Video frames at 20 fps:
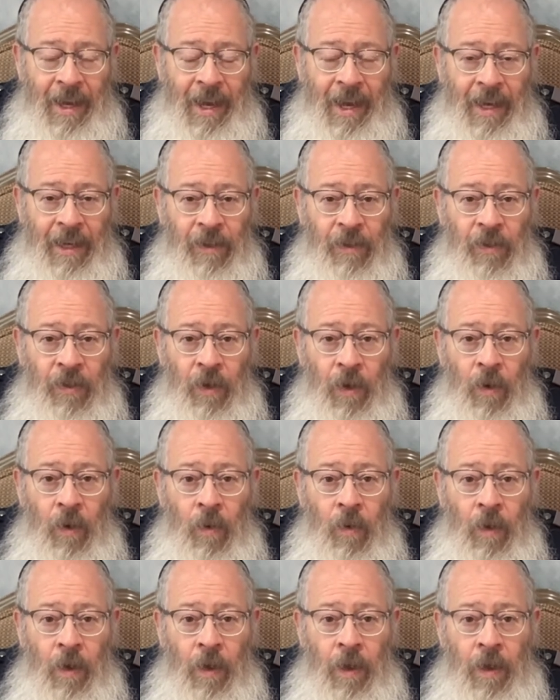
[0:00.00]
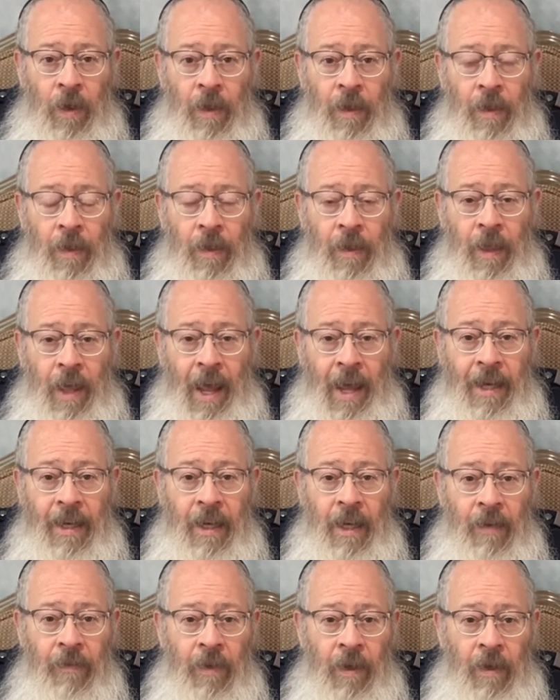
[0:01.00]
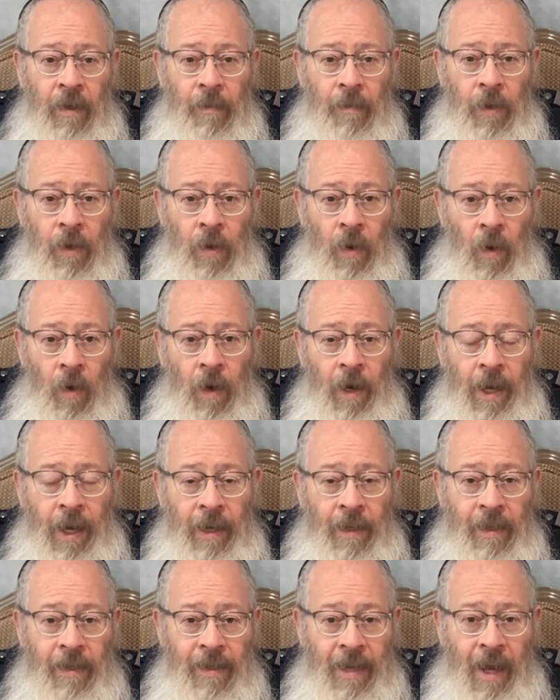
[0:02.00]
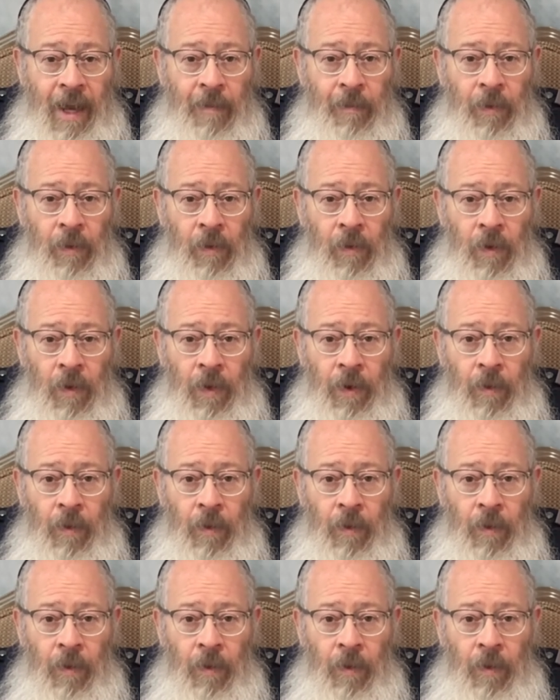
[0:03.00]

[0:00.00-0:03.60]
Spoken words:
And so the idea of the menorah in the temple